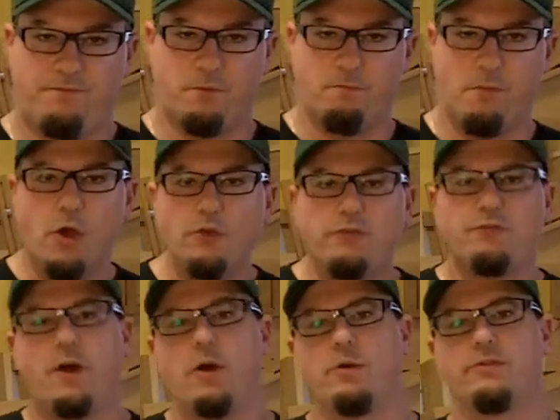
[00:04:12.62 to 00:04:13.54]
for
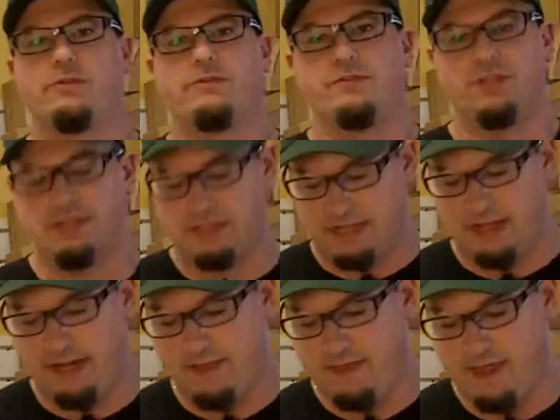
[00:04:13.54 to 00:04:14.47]
most folks, just
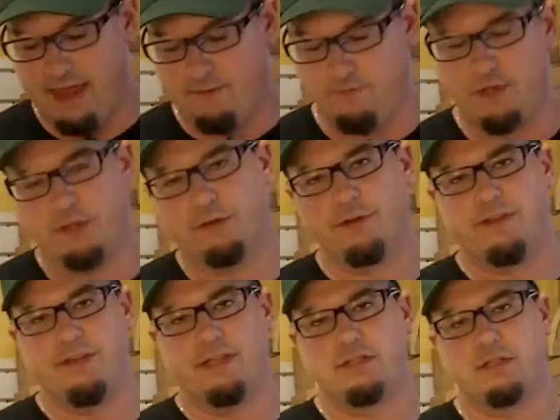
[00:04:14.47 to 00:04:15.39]
getting that
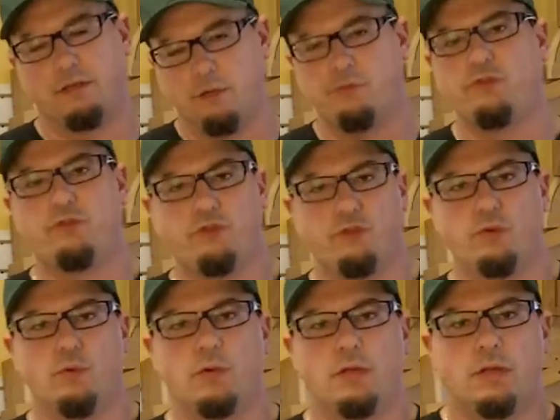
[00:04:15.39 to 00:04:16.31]
filler that's close
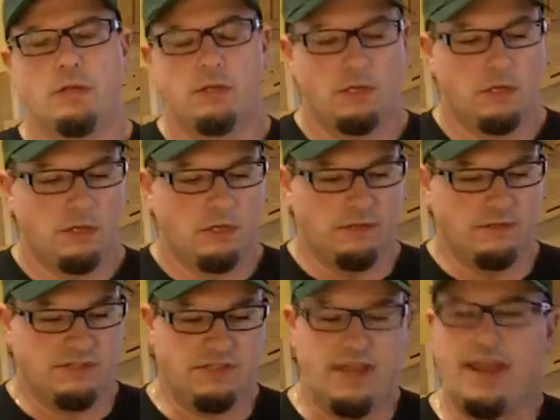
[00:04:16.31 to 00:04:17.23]
to
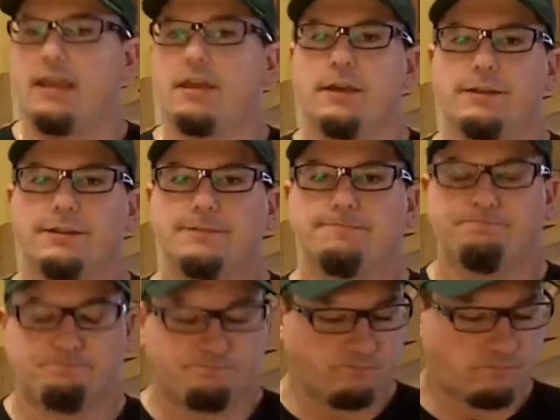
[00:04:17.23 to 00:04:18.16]
the stain color
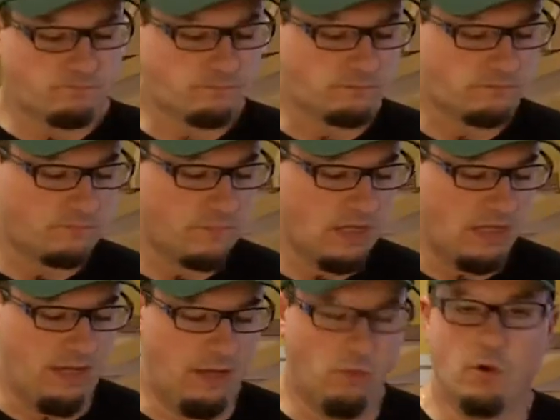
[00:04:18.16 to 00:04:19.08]

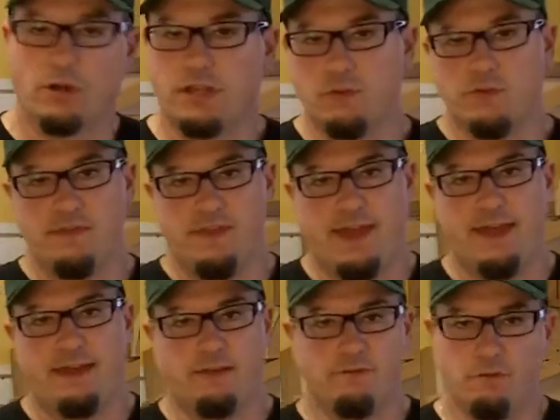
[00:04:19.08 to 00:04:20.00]
and working with
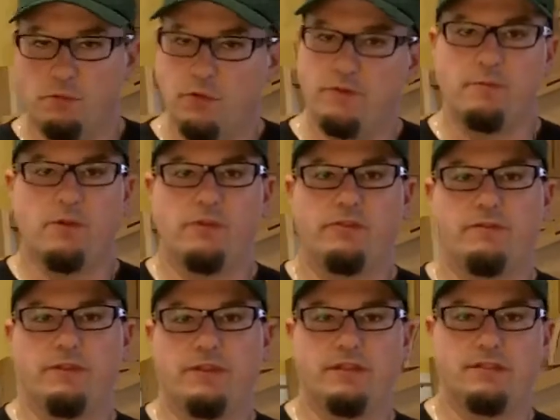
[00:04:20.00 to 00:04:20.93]
that and removing most
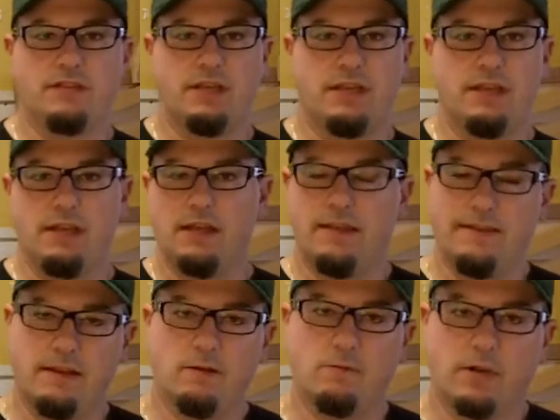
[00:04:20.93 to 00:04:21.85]
of it that you can,
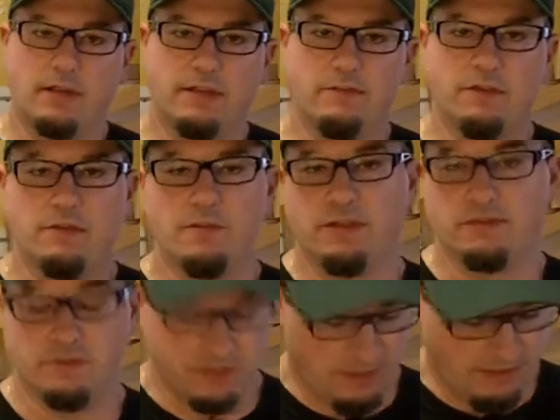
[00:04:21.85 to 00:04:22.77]
and that will probably give you the
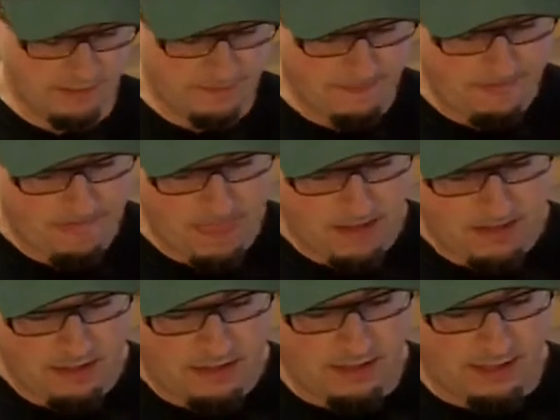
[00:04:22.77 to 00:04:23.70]
best results.
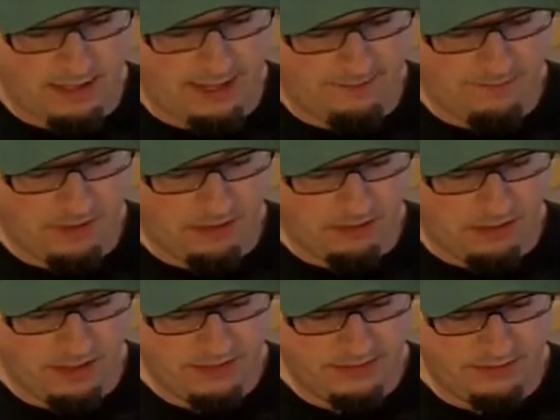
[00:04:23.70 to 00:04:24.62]

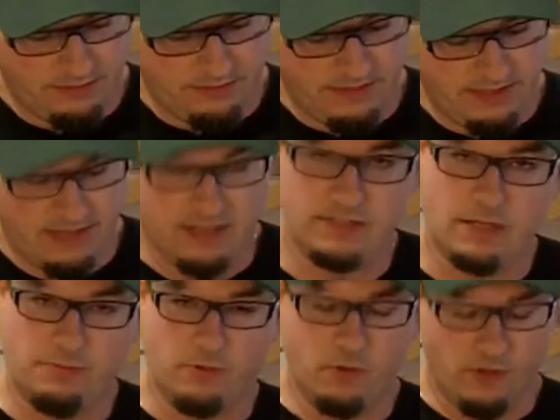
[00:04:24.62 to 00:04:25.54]
On to the next
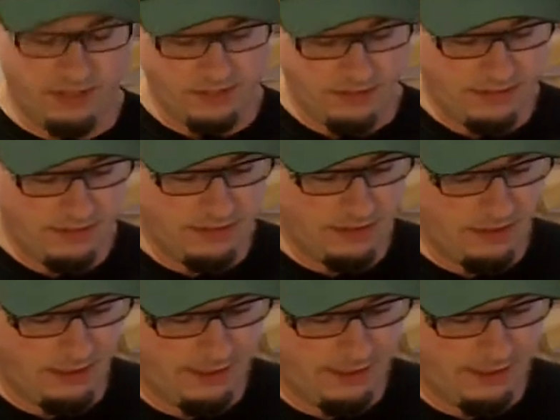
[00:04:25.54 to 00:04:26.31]
couple of questions.